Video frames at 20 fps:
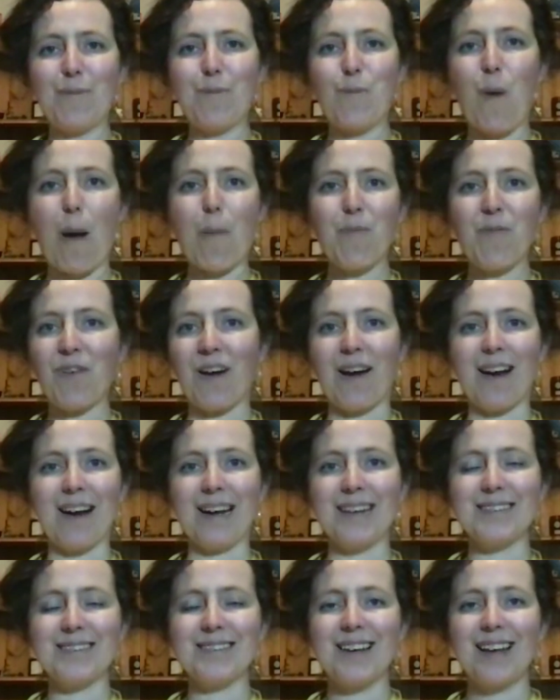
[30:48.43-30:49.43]

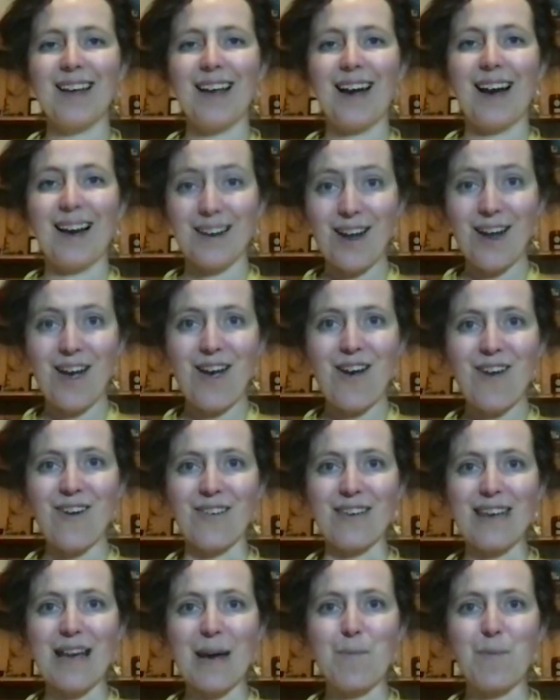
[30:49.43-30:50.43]
website. I
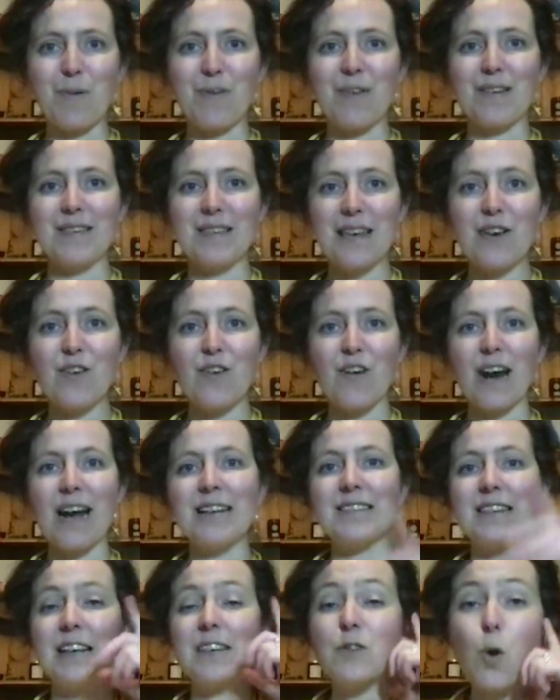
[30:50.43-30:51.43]
know, yeah, but the secret
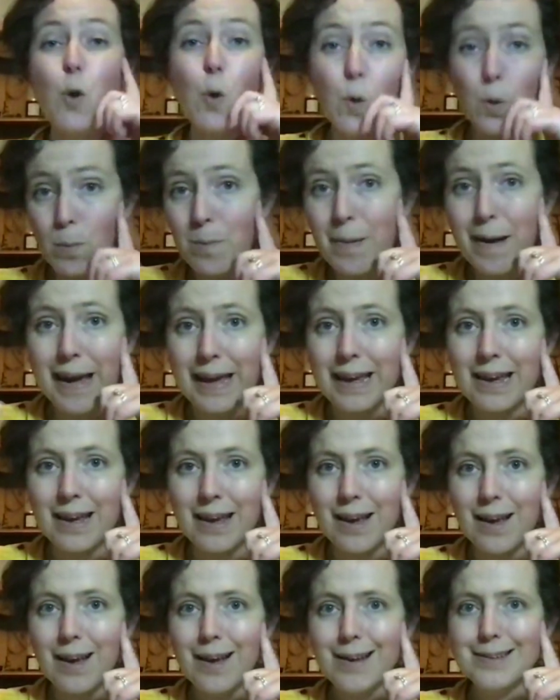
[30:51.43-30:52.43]
is it's all me.
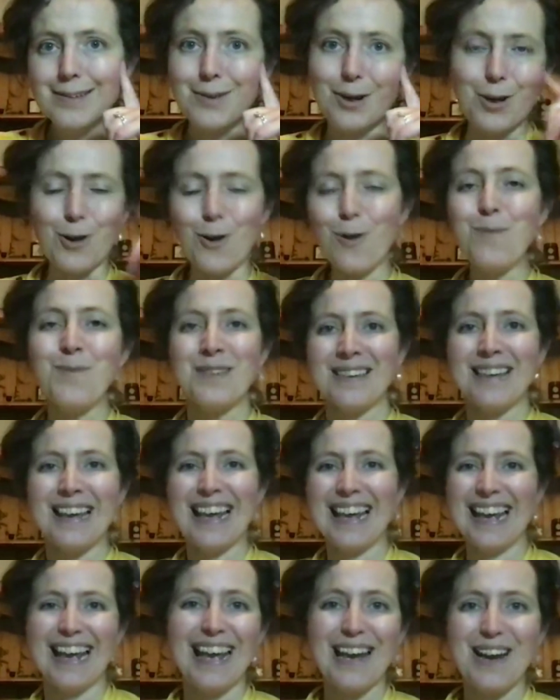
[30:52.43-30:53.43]
So it comes
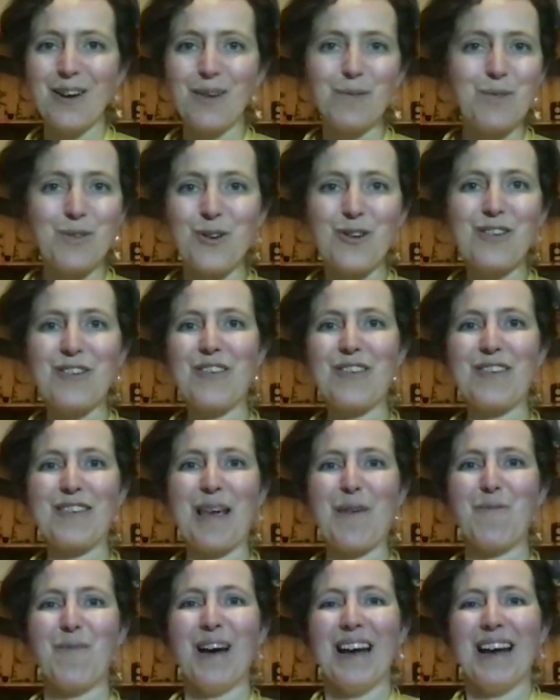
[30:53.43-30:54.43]
through to the
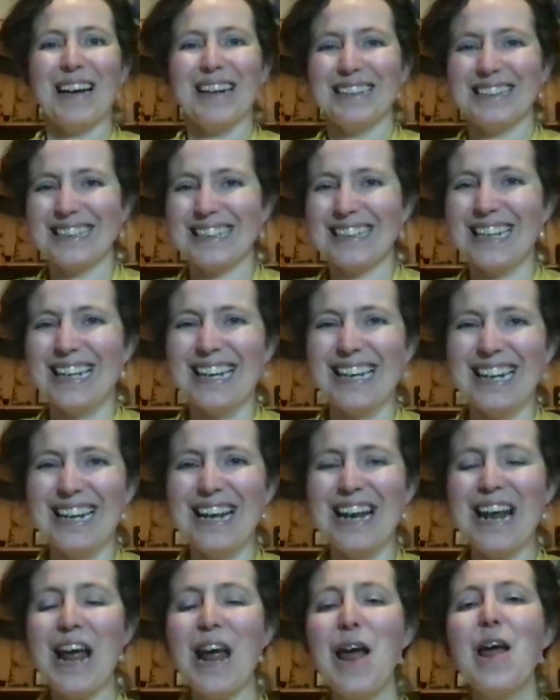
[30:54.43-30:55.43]
same person.
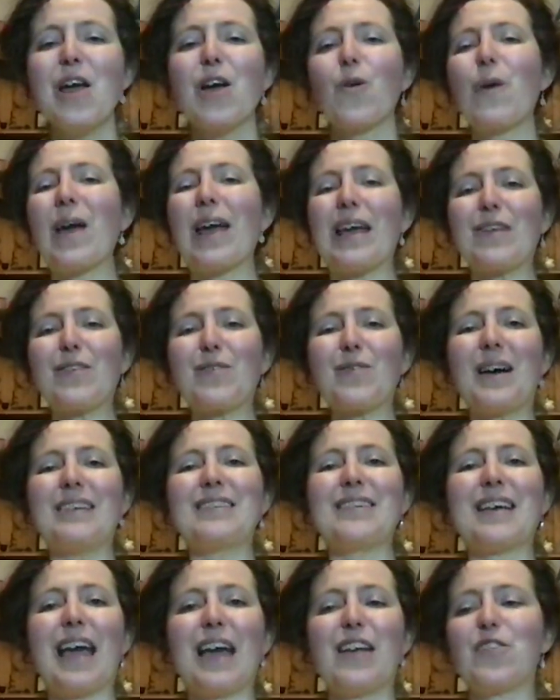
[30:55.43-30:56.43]
Quickest way
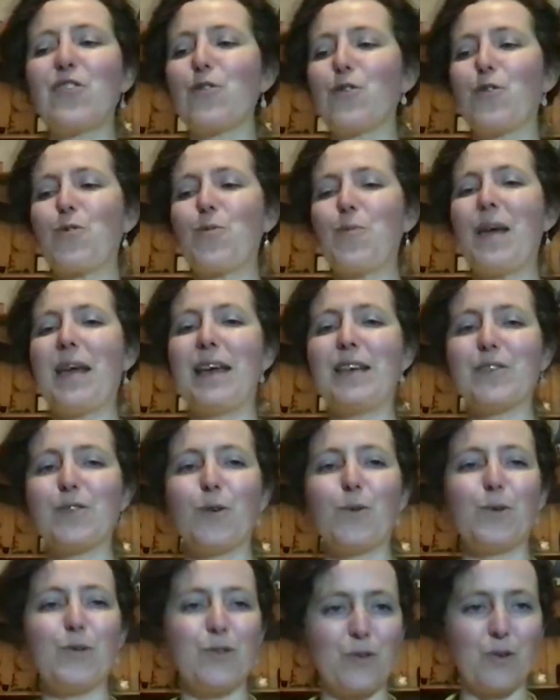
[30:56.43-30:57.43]
to get in touch with me is
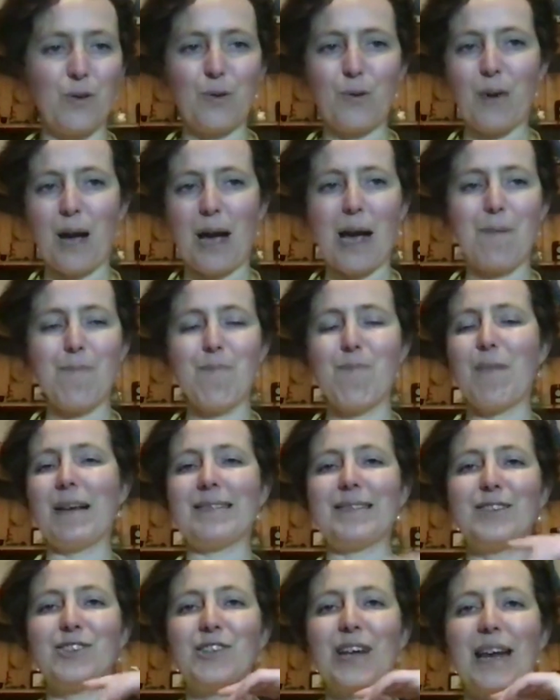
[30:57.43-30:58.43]
always through
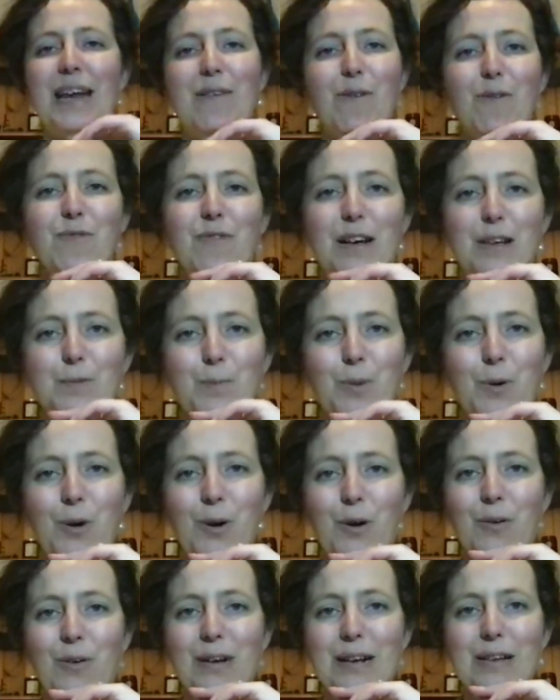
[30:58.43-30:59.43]
Messenger here on Facebook
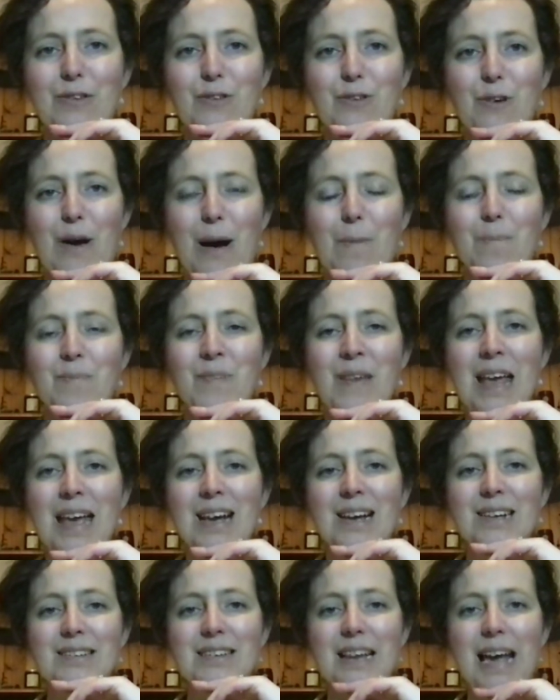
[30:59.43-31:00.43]
or on Instagram,
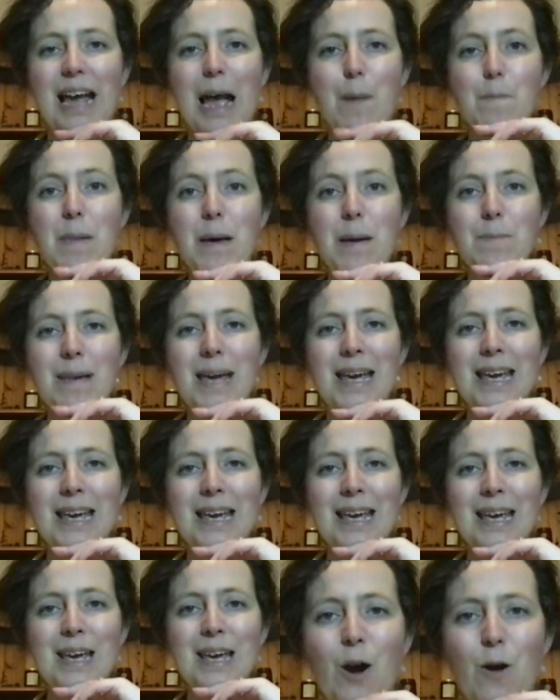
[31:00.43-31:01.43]
because I get a bing
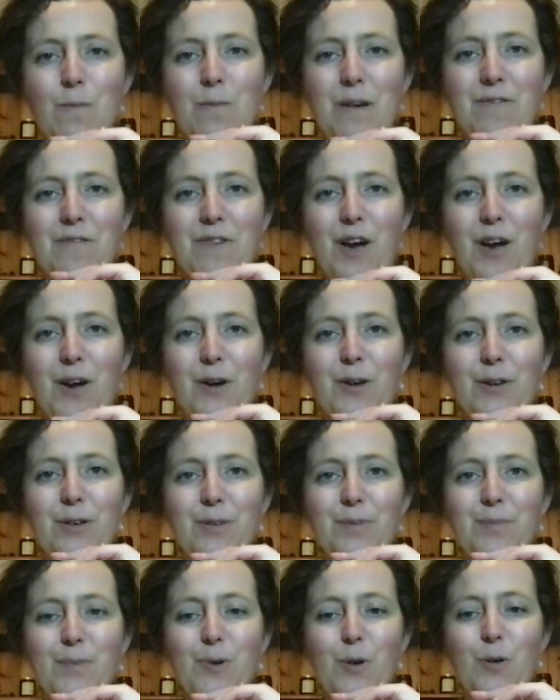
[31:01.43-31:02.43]
bing my
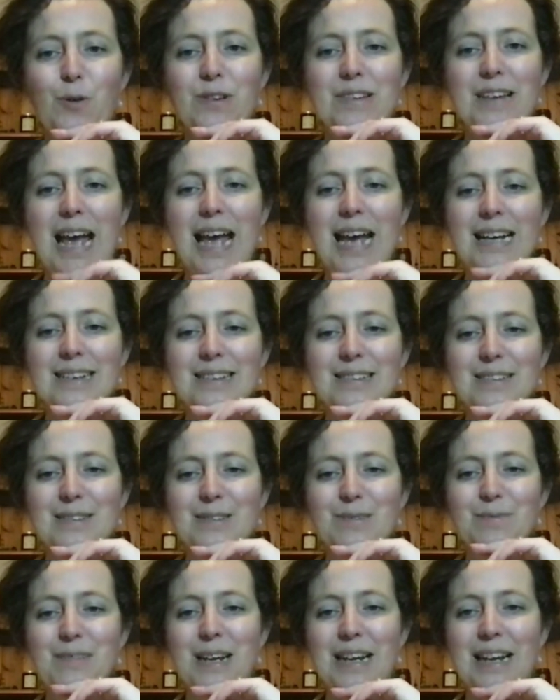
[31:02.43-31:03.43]
phone or a
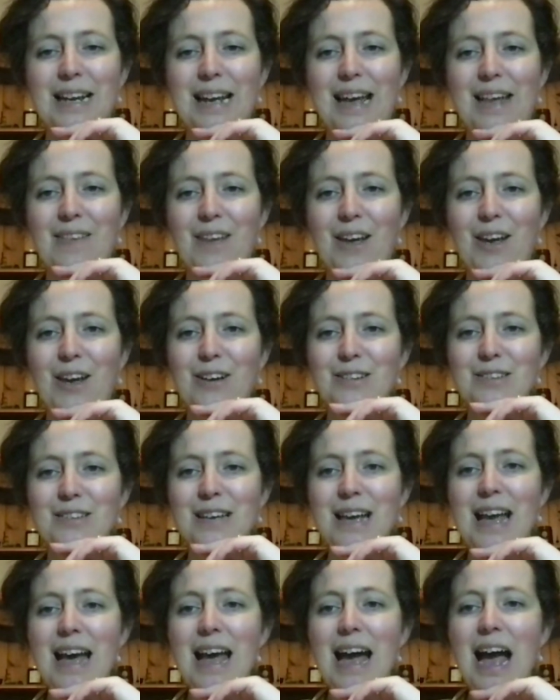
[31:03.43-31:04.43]
text, and I get those.
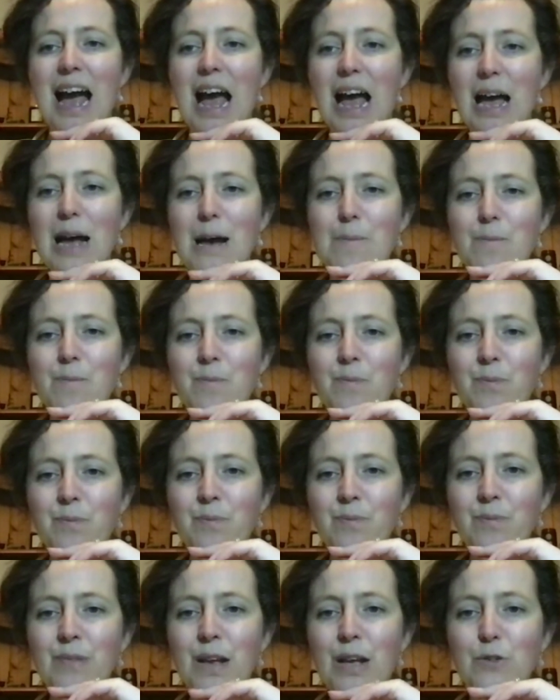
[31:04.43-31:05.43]

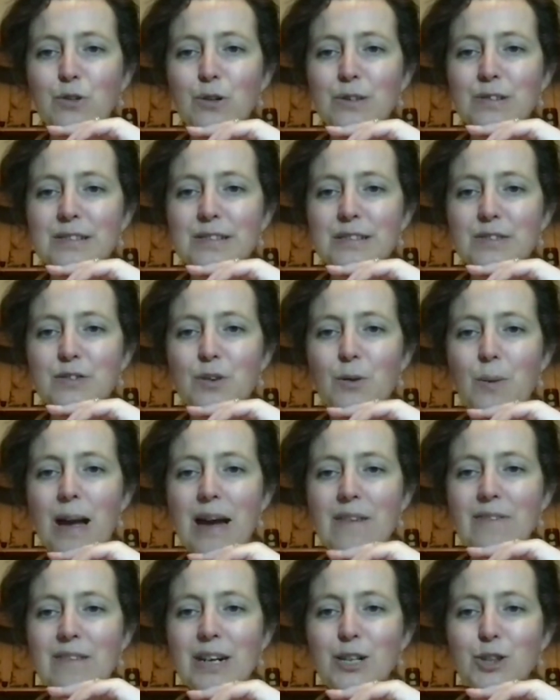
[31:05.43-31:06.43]
Dawn says, do we
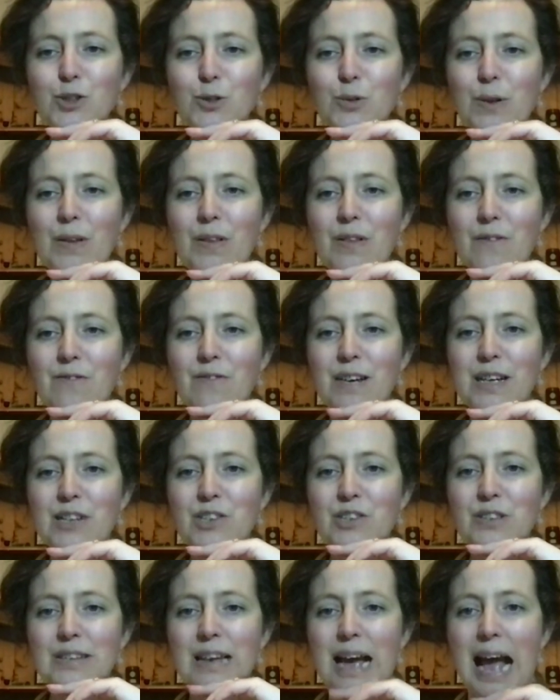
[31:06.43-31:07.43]
have any jewellery that
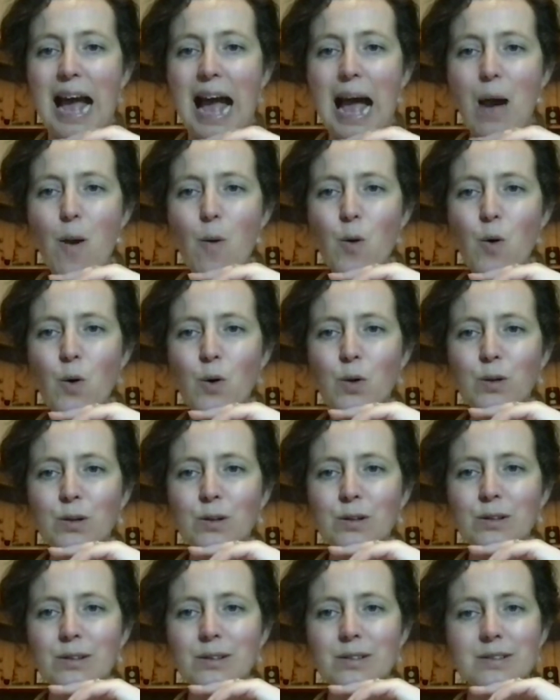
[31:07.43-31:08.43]
features
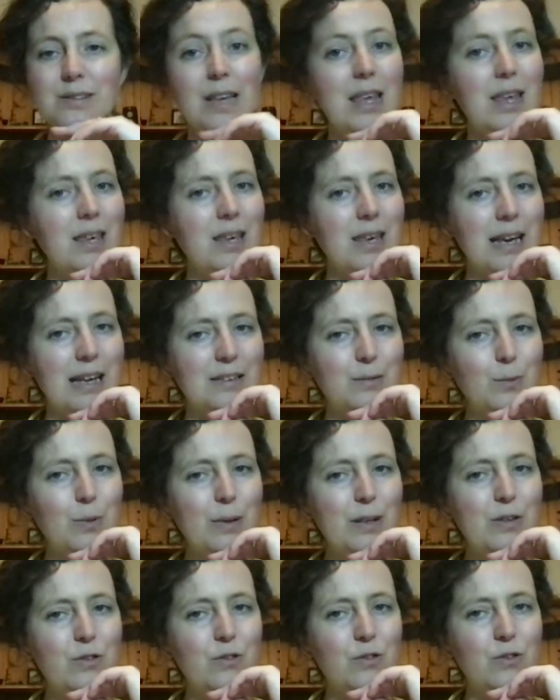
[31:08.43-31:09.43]
owls? Yes,
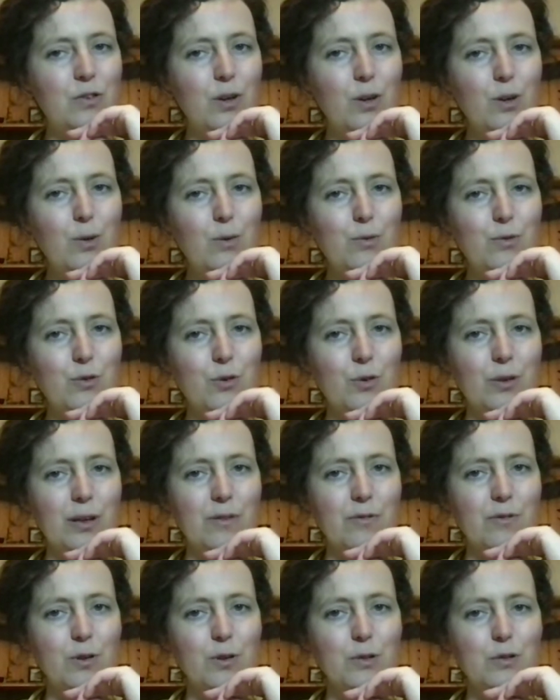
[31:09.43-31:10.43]
we do, Dawn.
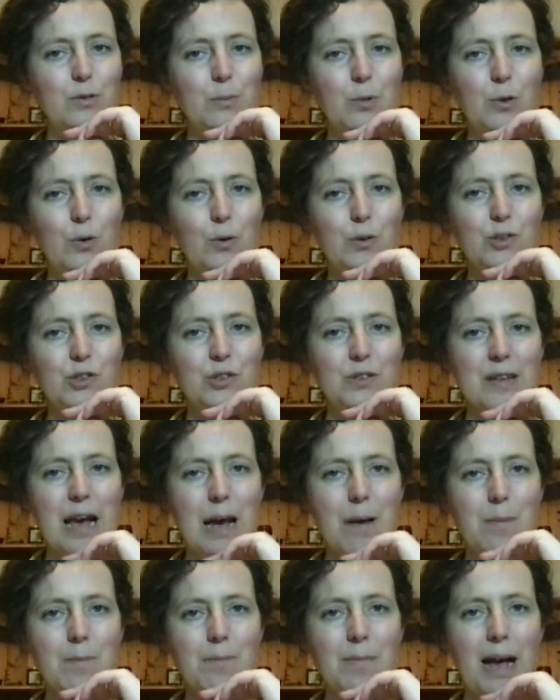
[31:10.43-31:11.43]
I've got some gorgeous
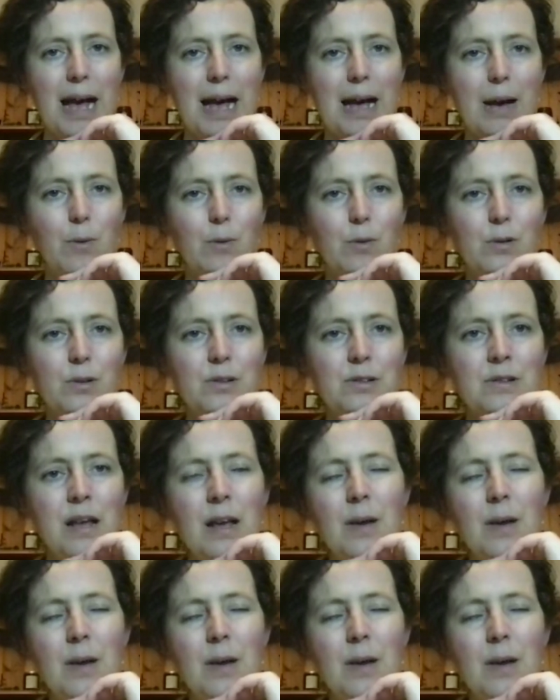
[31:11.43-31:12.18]
amber owls.